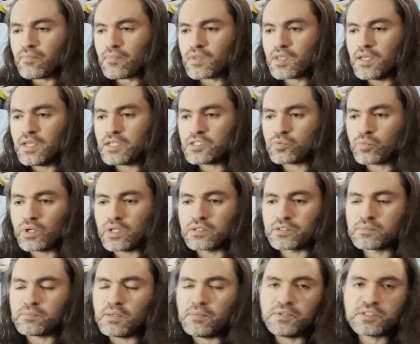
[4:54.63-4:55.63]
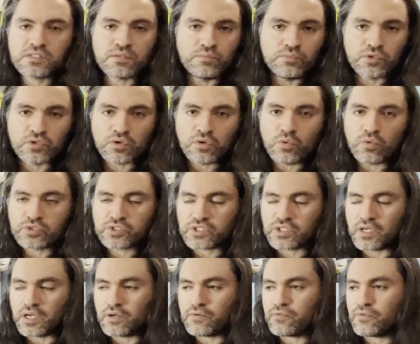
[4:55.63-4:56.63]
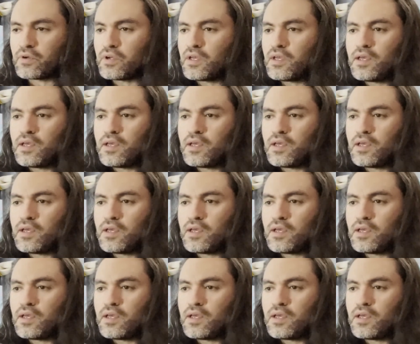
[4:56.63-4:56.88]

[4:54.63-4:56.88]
as well as maybe some mural stuff.